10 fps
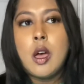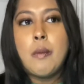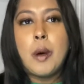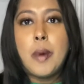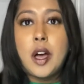
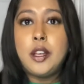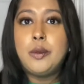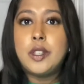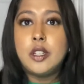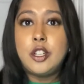My body
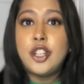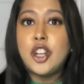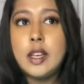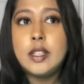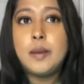was in
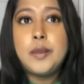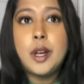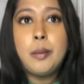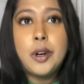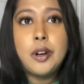shock.
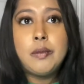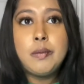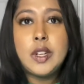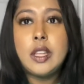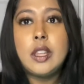September,
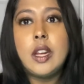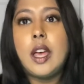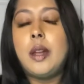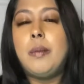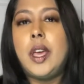Nathan
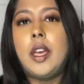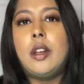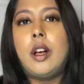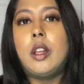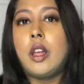had made
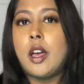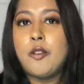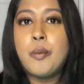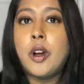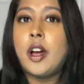a lot
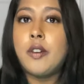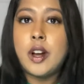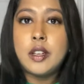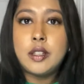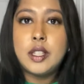of
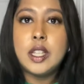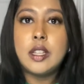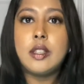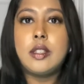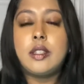progress
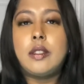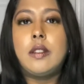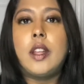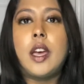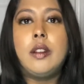since
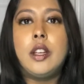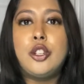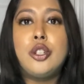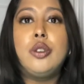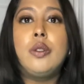that
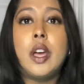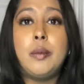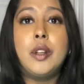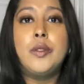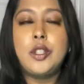issue had
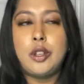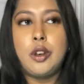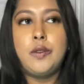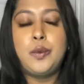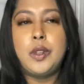been
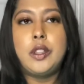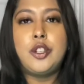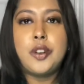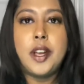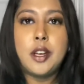resolved with the
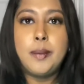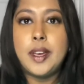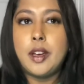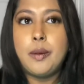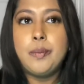trach coming out,